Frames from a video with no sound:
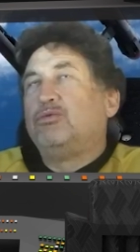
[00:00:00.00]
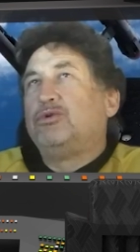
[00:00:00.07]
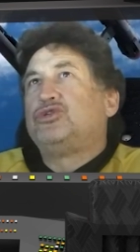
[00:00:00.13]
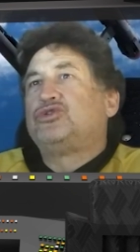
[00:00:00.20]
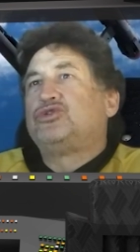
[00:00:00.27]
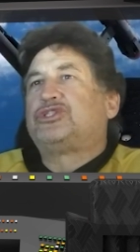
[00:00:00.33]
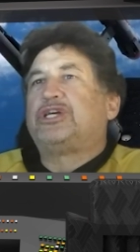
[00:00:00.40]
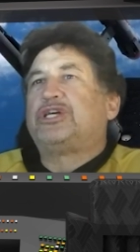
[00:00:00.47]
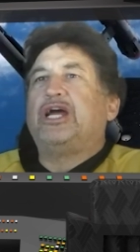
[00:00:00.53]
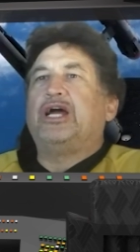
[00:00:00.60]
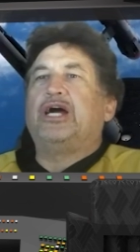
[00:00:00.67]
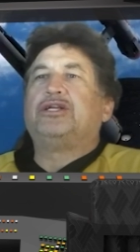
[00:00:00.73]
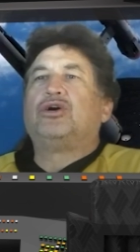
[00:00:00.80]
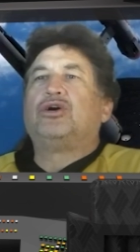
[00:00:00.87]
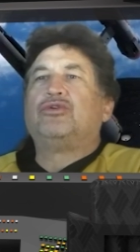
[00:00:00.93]
would you say?
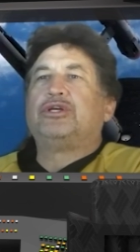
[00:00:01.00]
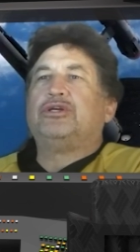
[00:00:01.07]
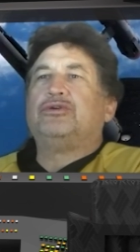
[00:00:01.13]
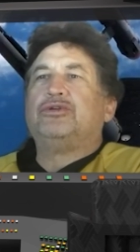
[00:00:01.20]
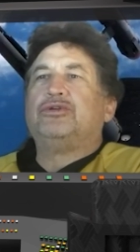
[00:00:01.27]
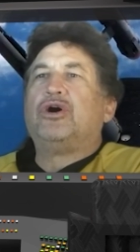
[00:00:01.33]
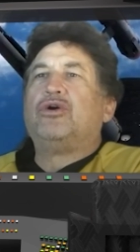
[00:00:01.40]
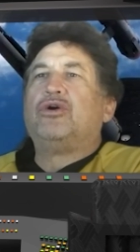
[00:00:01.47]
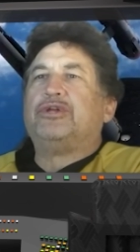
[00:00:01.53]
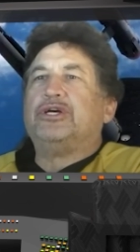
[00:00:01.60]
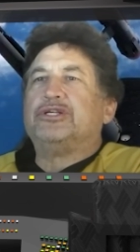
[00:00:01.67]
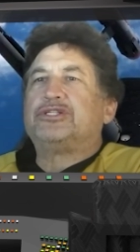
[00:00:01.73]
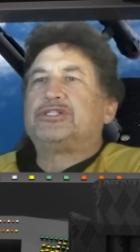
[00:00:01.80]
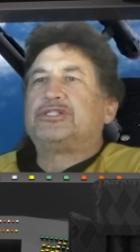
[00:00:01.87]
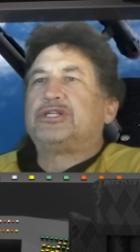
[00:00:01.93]
I know that you know
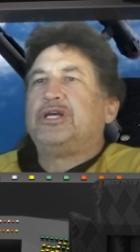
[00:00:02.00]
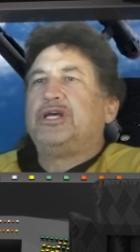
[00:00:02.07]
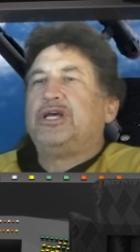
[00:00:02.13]
this.